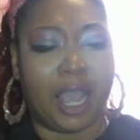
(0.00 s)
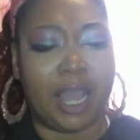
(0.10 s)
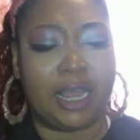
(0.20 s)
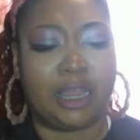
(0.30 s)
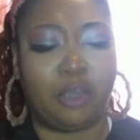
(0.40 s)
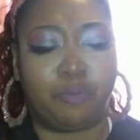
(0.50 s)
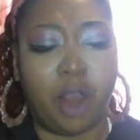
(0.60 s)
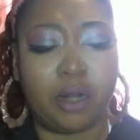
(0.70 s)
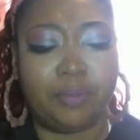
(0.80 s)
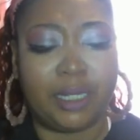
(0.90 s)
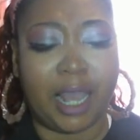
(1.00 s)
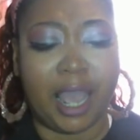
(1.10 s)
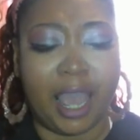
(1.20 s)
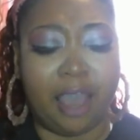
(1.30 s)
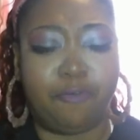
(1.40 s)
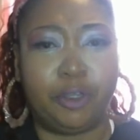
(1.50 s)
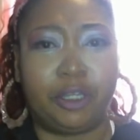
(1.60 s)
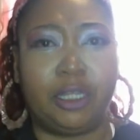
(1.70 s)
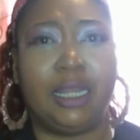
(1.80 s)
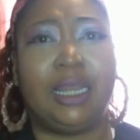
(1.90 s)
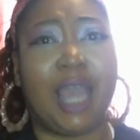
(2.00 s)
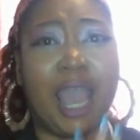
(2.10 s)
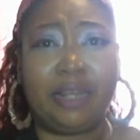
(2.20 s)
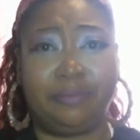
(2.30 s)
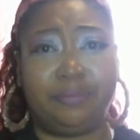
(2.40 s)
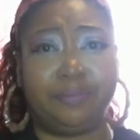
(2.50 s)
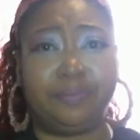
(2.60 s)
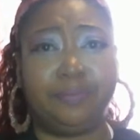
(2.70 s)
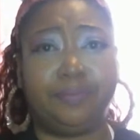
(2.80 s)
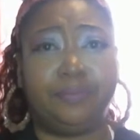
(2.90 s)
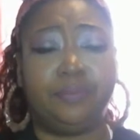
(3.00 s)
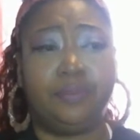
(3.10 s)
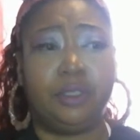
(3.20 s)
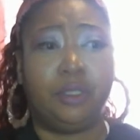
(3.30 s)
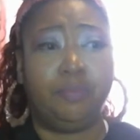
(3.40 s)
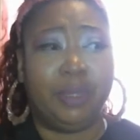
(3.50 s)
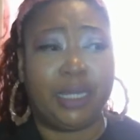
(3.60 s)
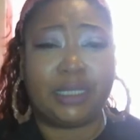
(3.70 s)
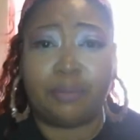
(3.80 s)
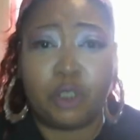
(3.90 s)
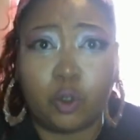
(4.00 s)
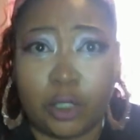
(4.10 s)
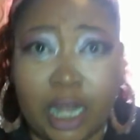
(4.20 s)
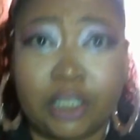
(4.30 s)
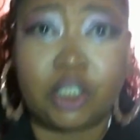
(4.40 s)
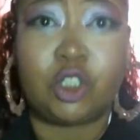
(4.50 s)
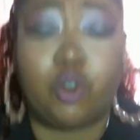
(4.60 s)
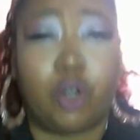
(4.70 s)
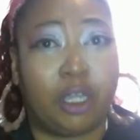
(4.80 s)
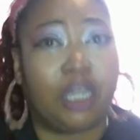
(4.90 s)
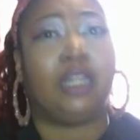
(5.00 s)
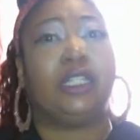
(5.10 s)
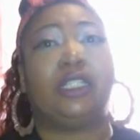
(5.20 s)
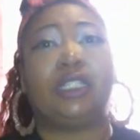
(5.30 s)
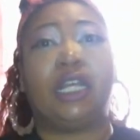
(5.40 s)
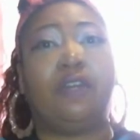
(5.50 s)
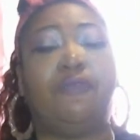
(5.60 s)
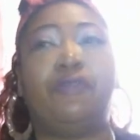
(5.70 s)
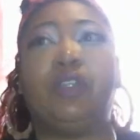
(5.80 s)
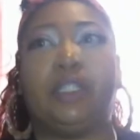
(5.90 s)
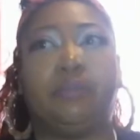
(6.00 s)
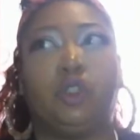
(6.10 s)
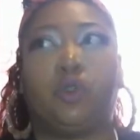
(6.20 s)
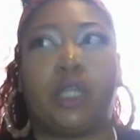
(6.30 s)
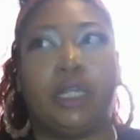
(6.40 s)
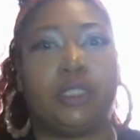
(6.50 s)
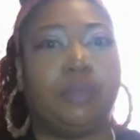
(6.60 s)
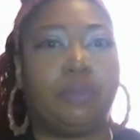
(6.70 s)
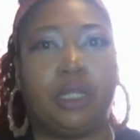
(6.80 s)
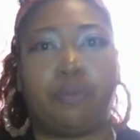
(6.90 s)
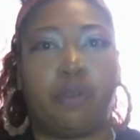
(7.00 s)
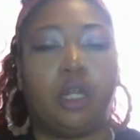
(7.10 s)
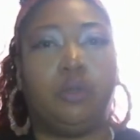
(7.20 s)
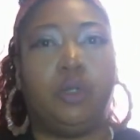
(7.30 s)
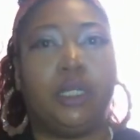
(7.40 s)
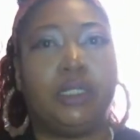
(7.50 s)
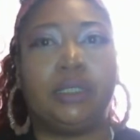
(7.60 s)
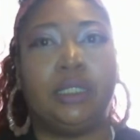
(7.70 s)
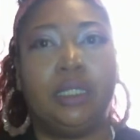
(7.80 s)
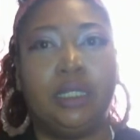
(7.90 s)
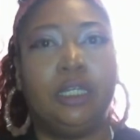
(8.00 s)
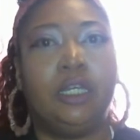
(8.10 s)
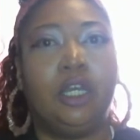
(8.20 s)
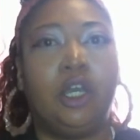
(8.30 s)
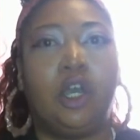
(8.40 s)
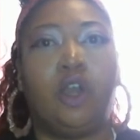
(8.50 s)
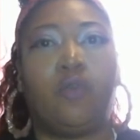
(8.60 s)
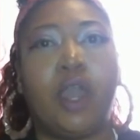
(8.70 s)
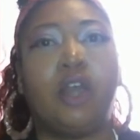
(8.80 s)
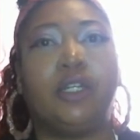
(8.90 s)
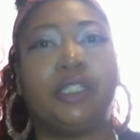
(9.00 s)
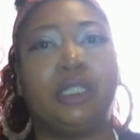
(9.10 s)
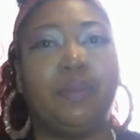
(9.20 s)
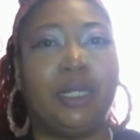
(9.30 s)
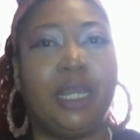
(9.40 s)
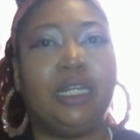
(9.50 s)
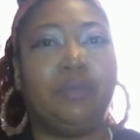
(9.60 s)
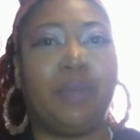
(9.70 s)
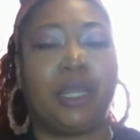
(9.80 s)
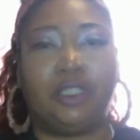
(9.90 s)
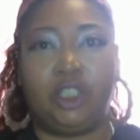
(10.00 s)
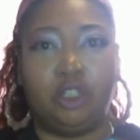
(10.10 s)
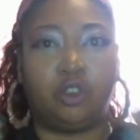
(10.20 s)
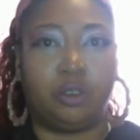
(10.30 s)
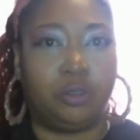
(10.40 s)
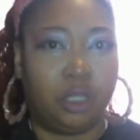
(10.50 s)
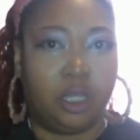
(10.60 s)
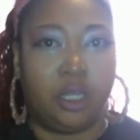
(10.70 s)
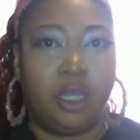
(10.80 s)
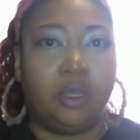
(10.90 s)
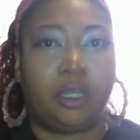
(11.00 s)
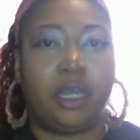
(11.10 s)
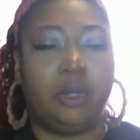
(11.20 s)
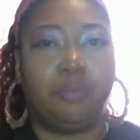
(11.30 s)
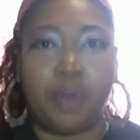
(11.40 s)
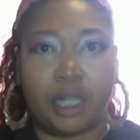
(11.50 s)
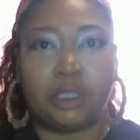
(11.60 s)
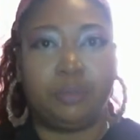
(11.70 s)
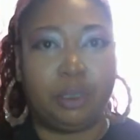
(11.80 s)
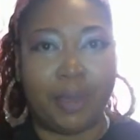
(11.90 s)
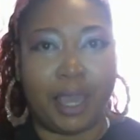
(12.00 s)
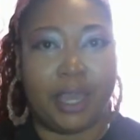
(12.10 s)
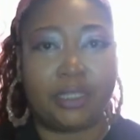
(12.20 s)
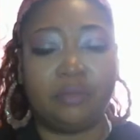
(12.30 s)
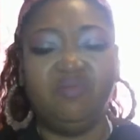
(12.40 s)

The problem that I have with that, because I'm sure that is a story, again, this is set in the 50s. I'm sure that is something that probably was around and assimilating, like children can possibly pass.